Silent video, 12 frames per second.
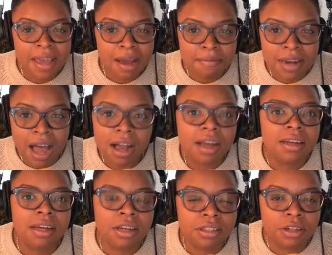I'm not going
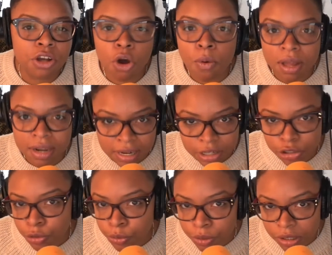to go on any
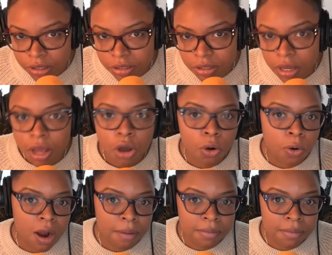tours, or I'm